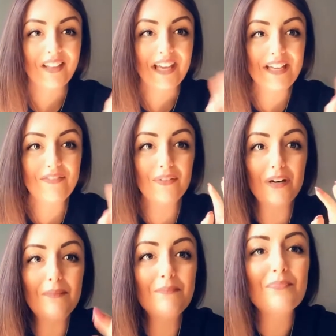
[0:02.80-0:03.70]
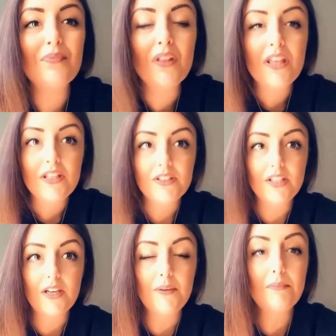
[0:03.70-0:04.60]
Hi everyone.
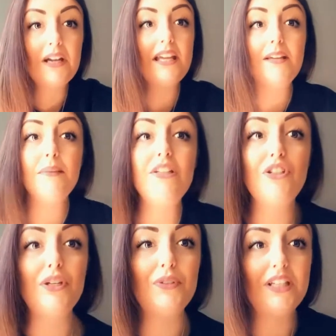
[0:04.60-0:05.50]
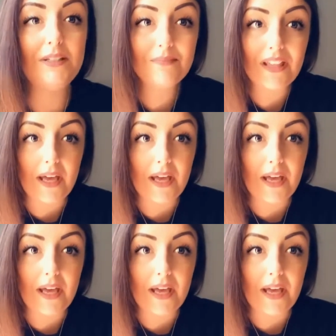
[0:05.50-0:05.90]
So my name is Jodie,